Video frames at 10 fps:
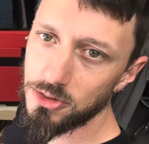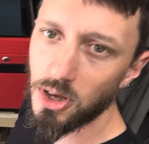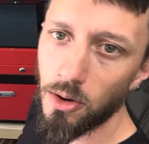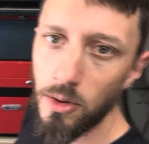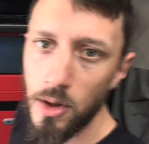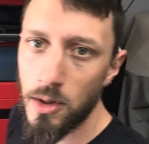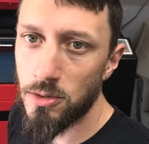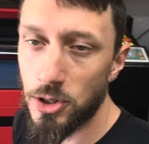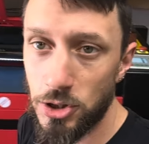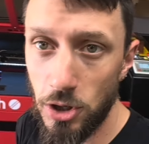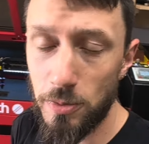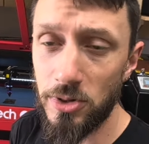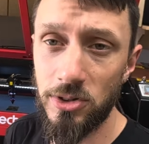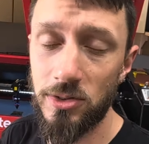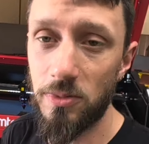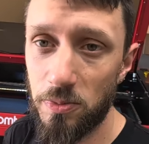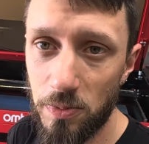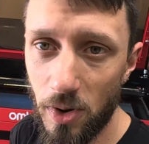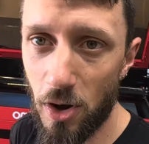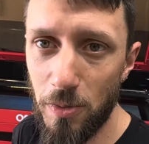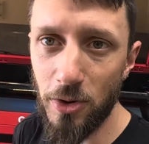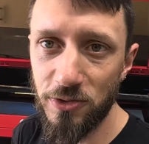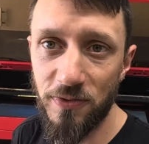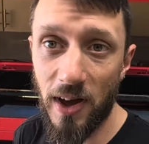So the tube is almost